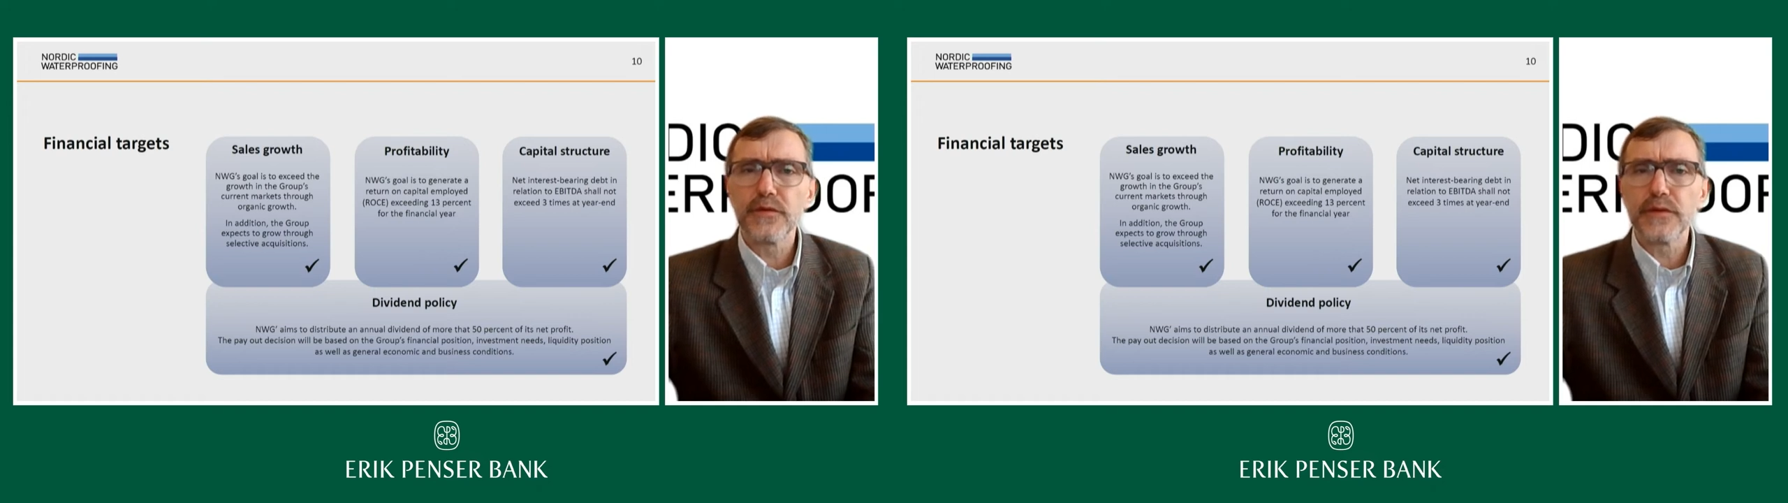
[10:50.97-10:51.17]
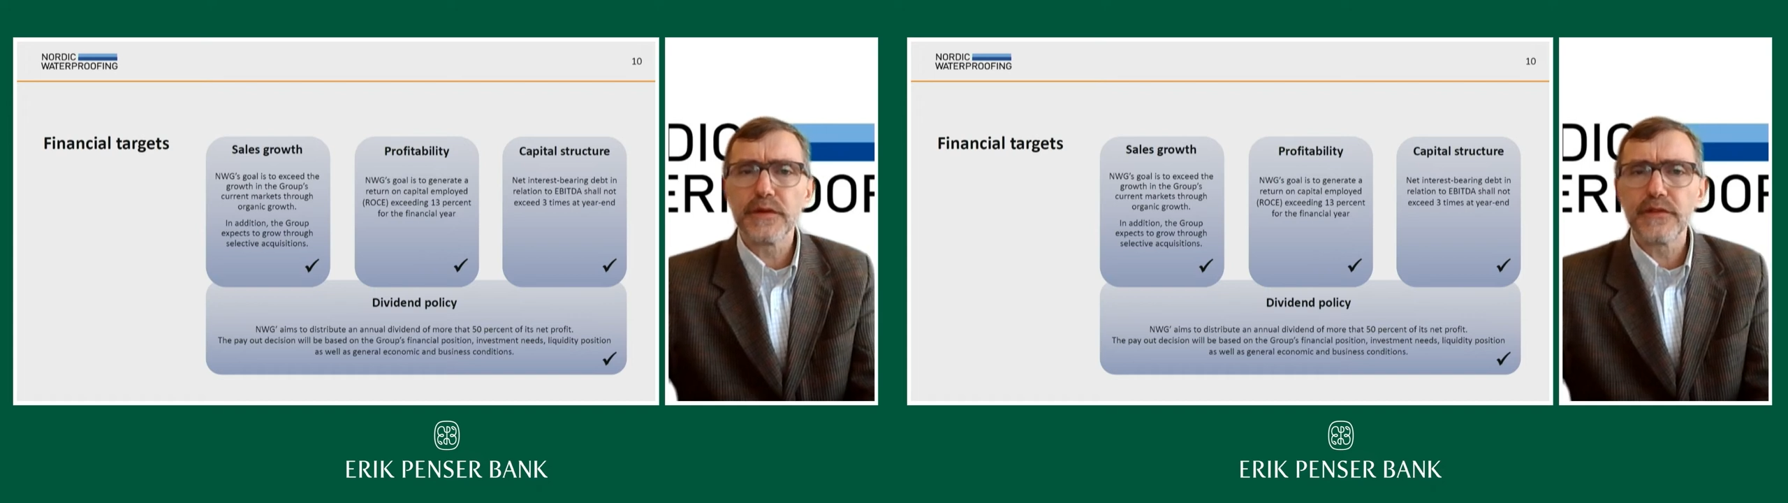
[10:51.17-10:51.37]

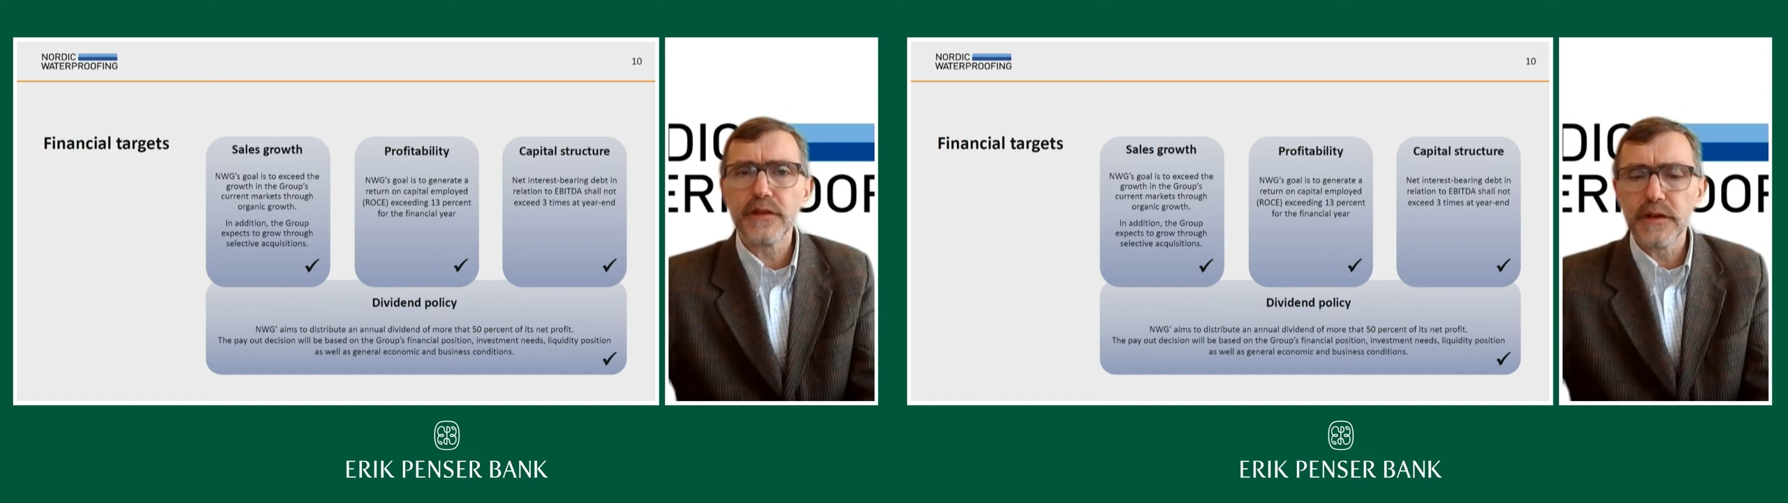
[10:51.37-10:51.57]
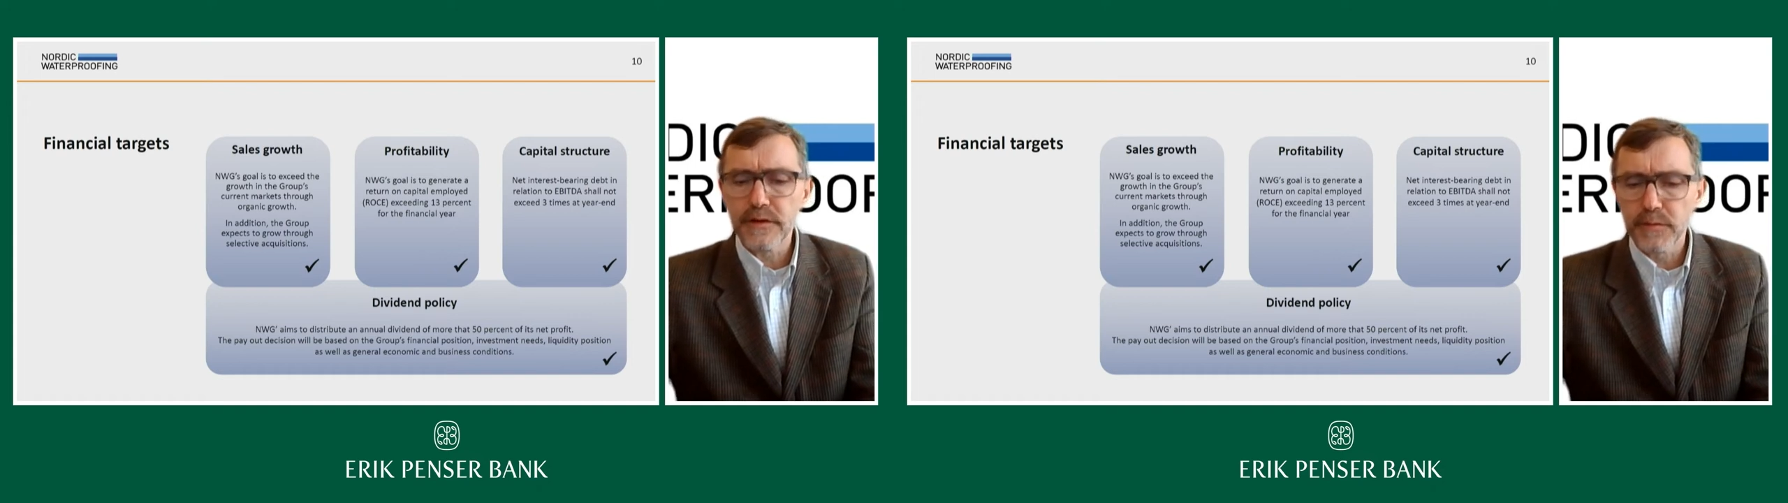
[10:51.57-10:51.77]
to
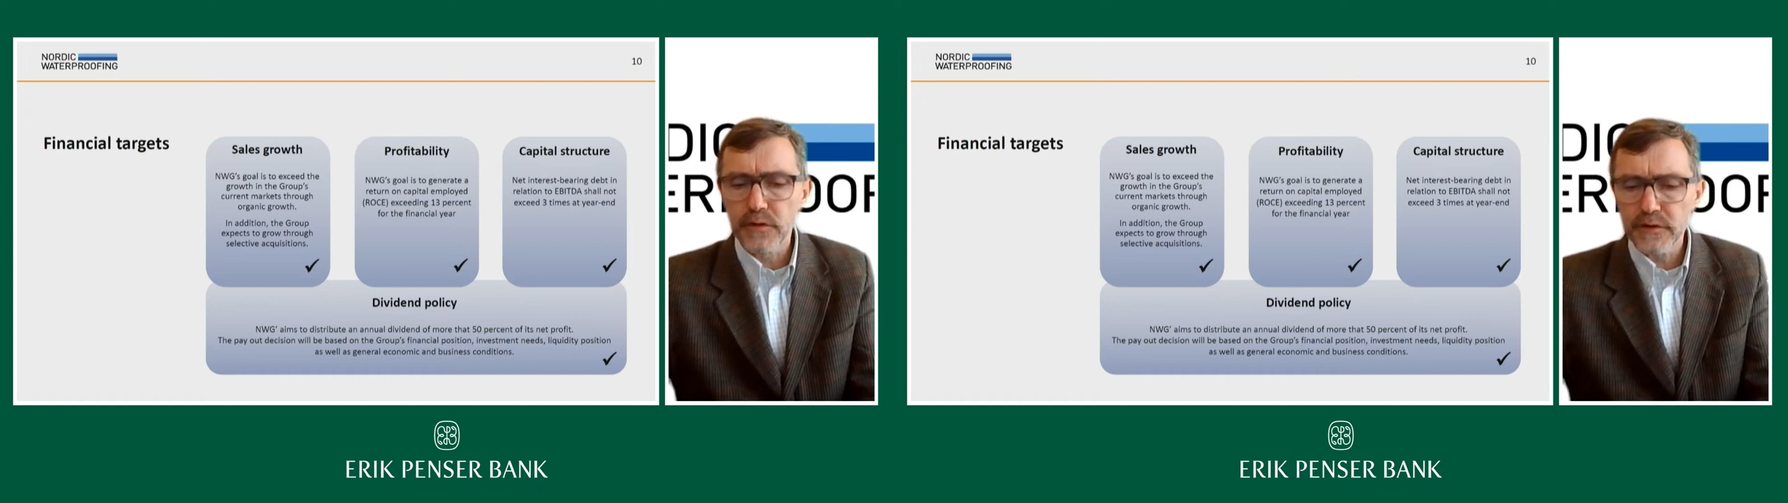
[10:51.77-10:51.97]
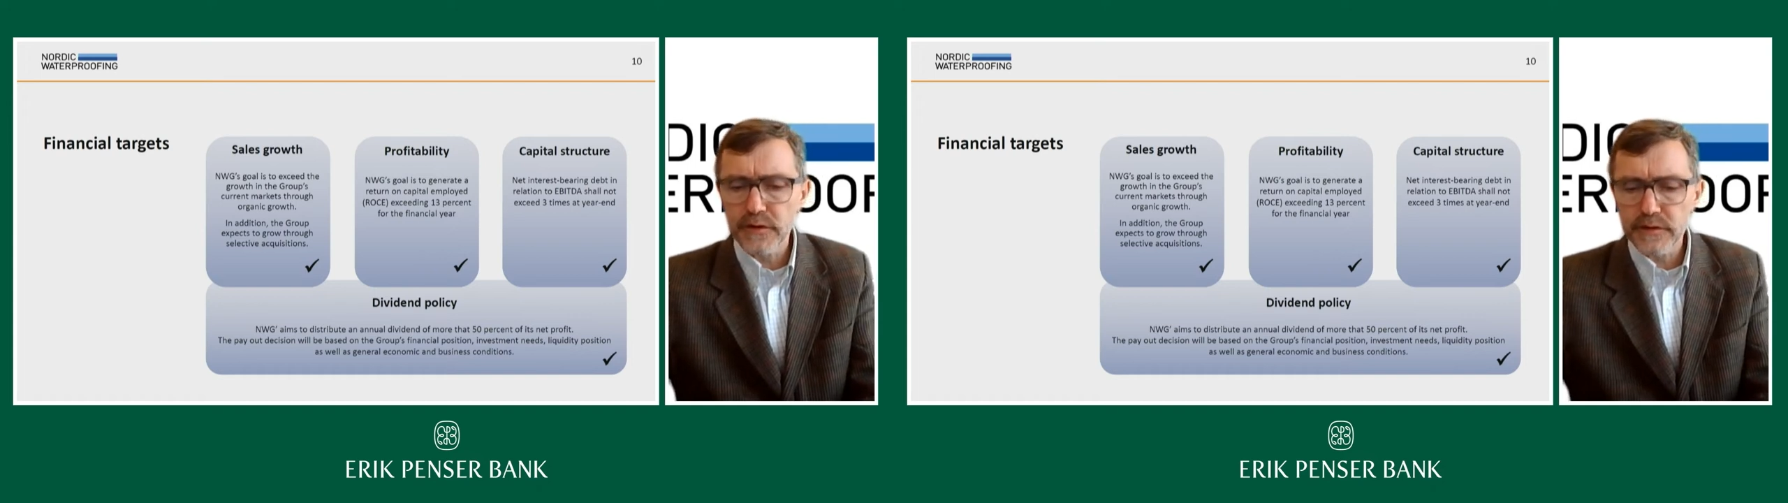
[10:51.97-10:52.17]
exceed the
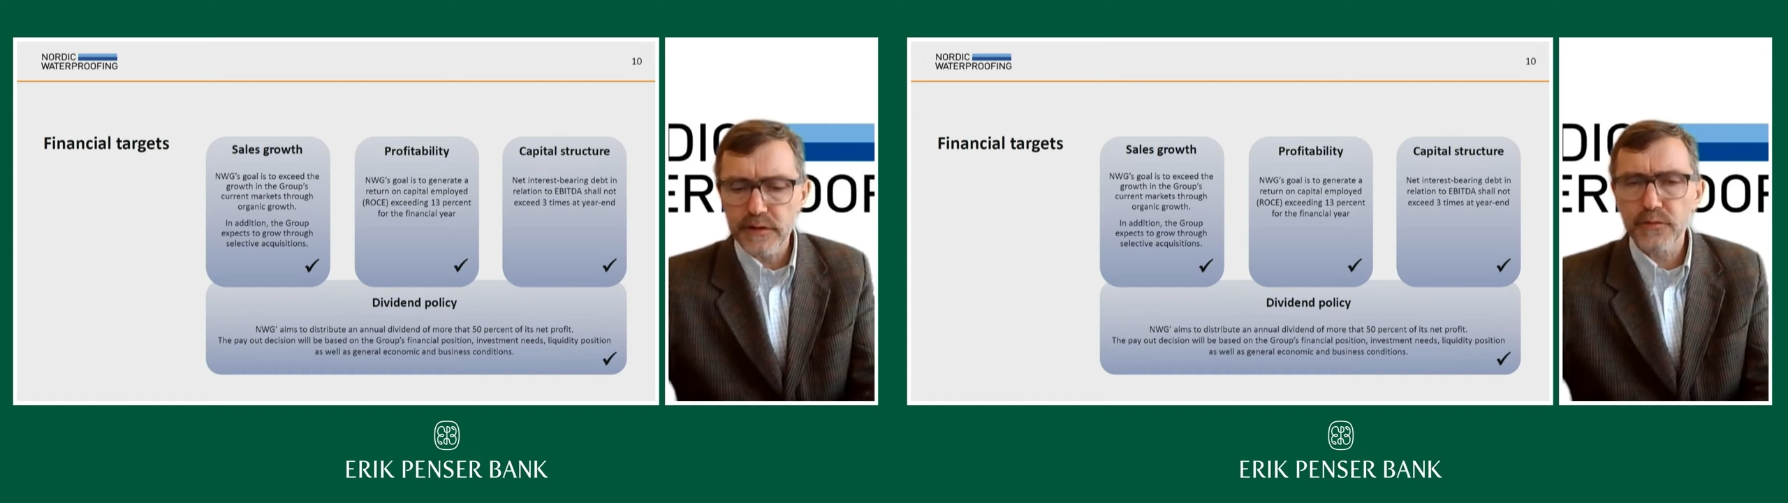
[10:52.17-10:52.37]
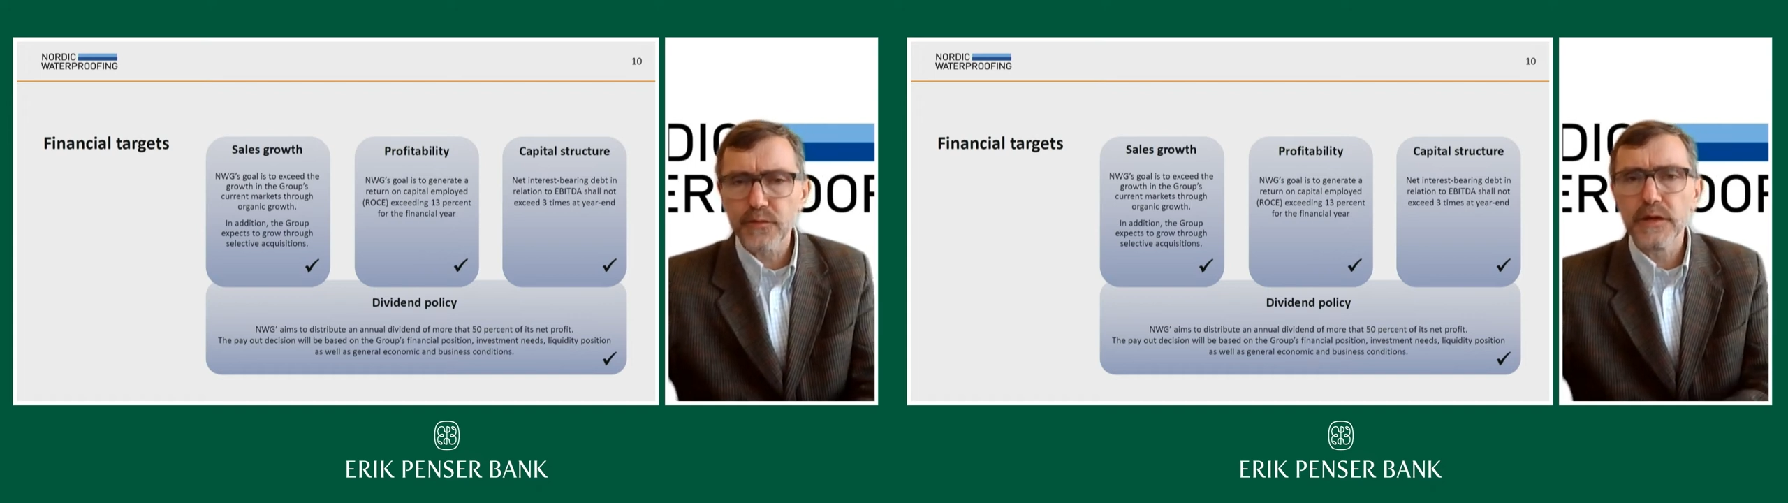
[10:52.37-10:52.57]
market,
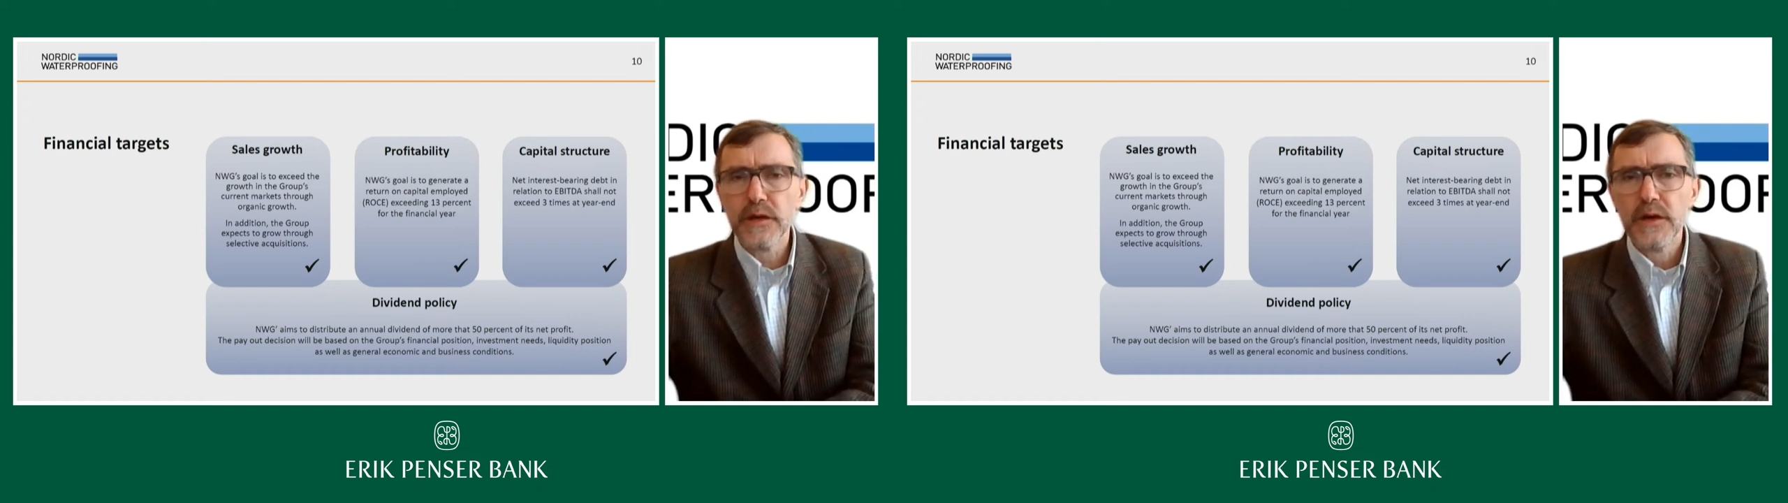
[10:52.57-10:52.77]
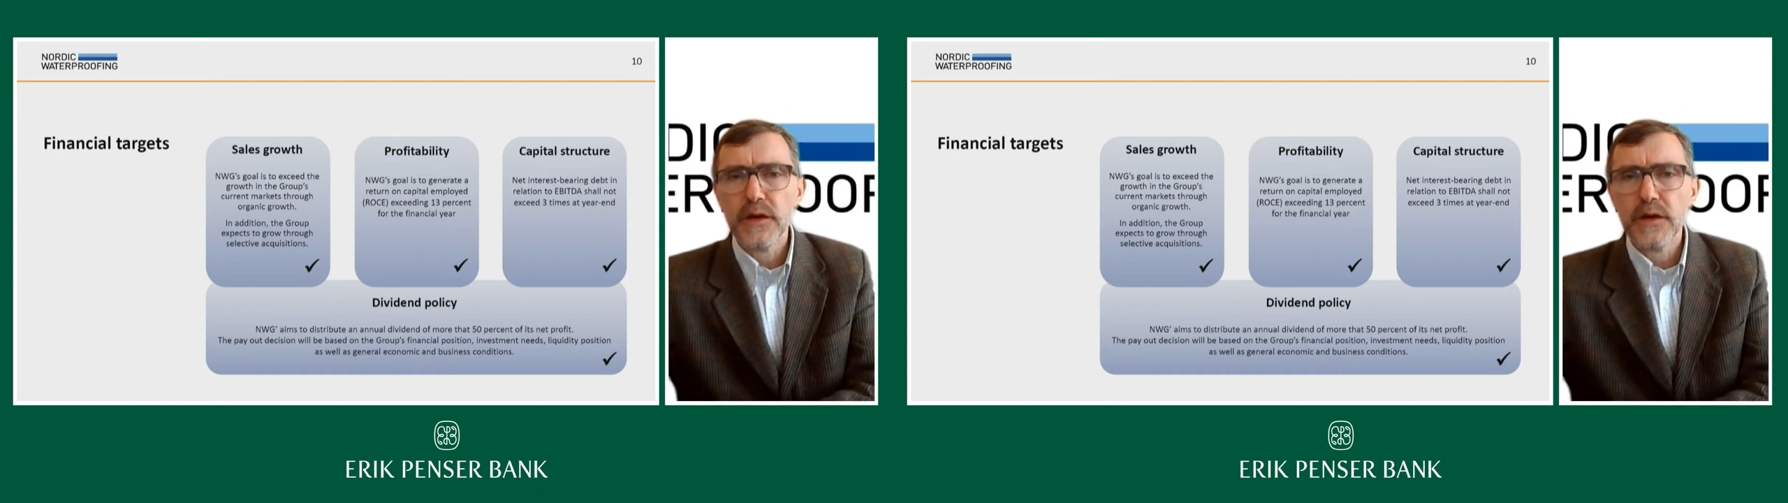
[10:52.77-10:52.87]
and we